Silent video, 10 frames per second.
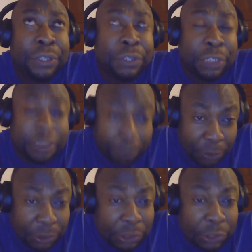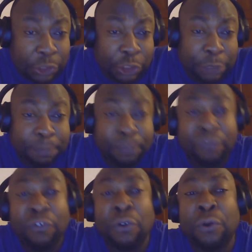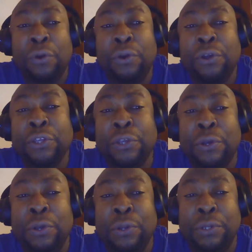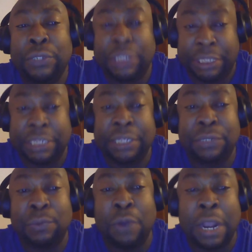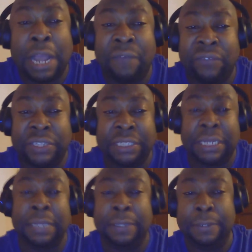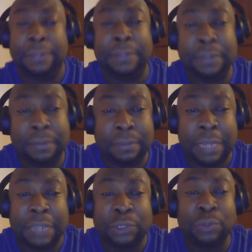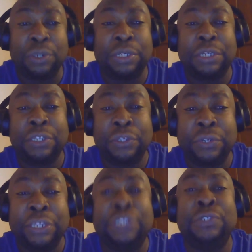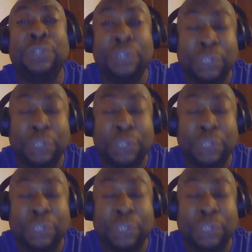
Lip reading: sponsorship for your skilled worker visa. That's what you need to use